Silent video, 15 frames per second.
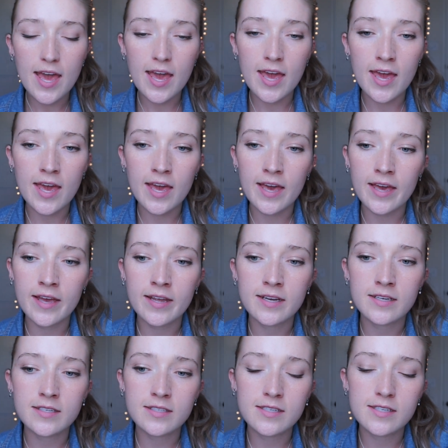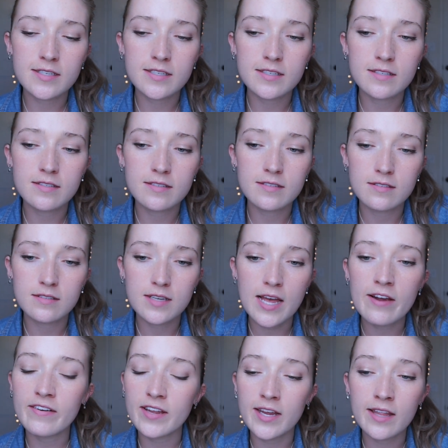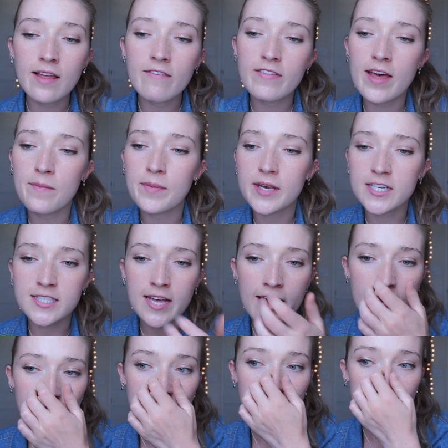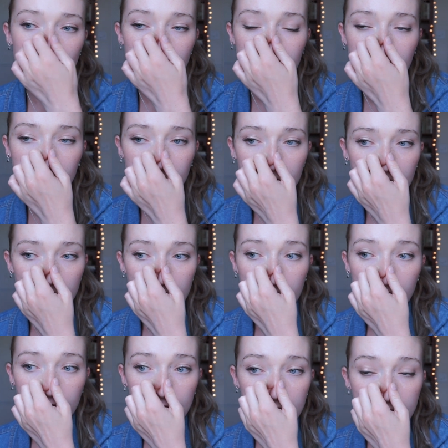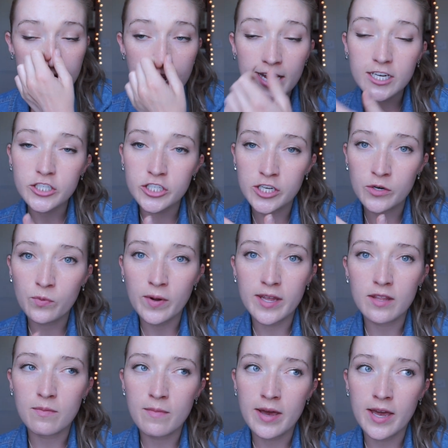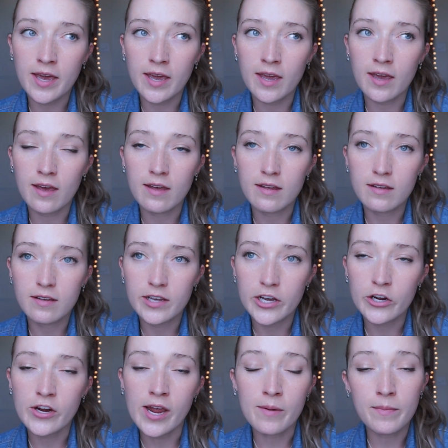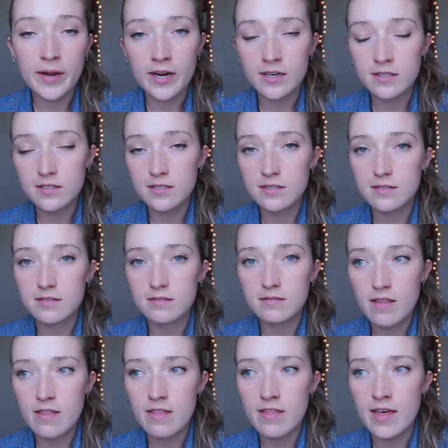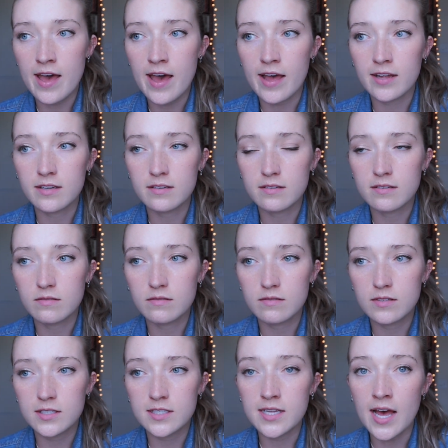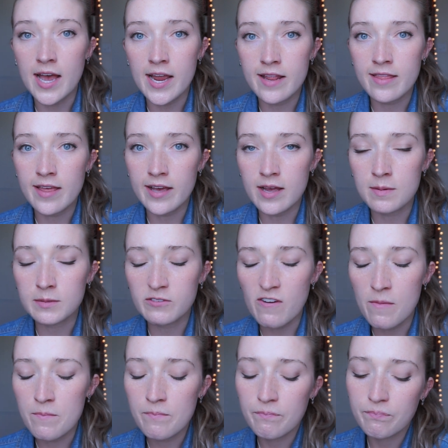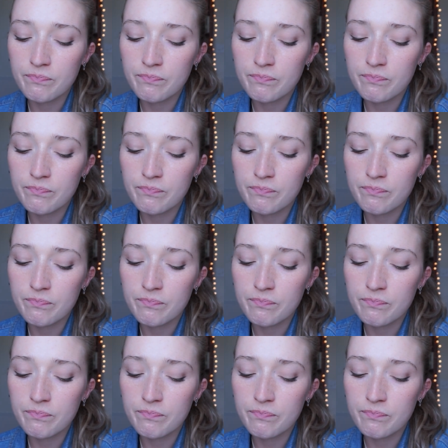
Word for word: And I really love that because I have a strong connection with my grandparents, that side that comes from.